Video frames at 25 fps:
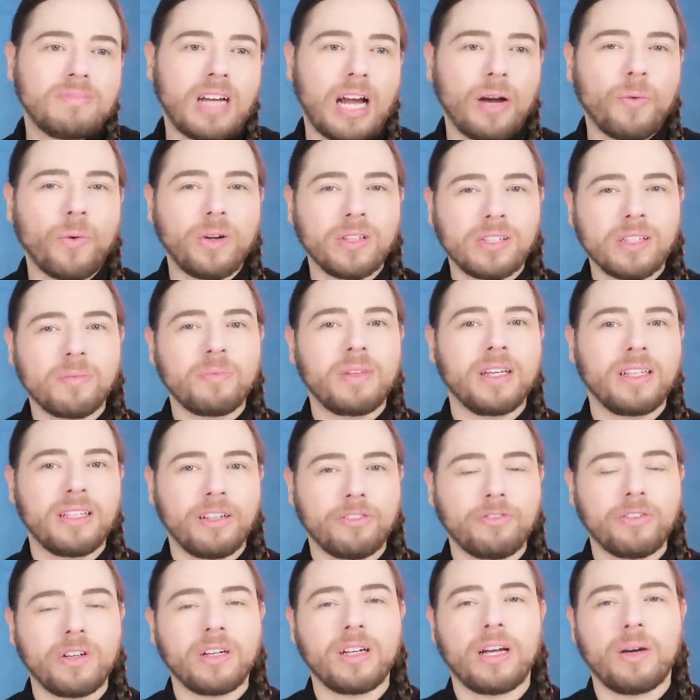I want something
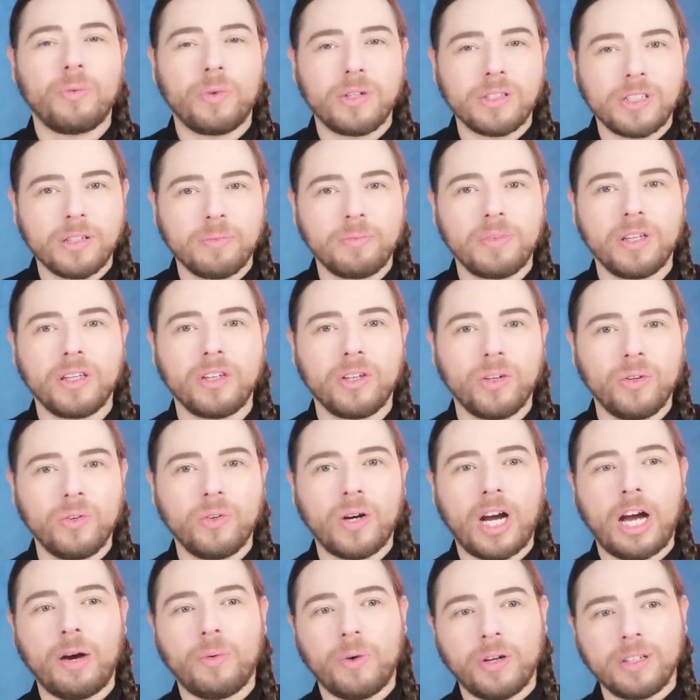different. I want something
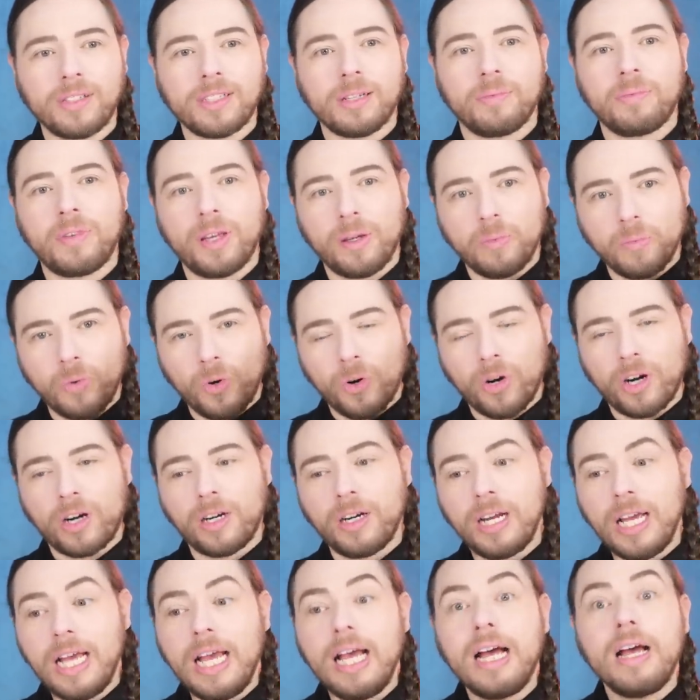new. I want something
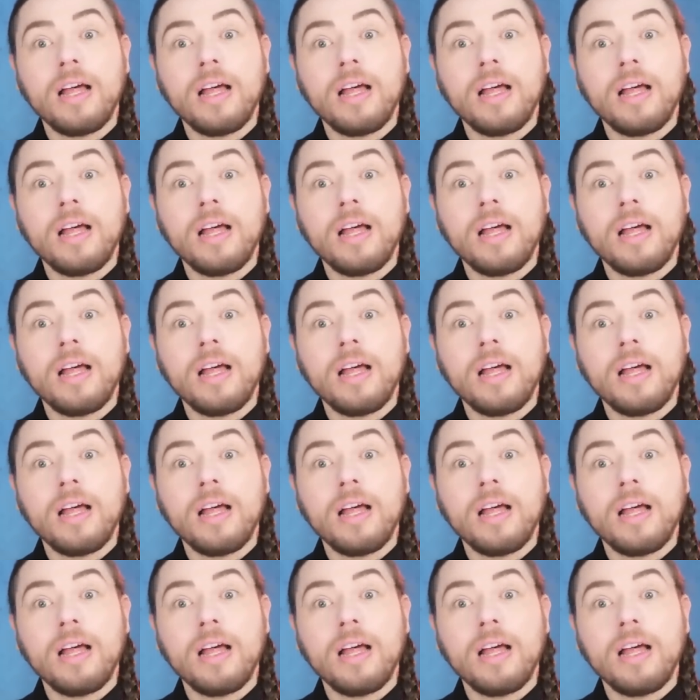more.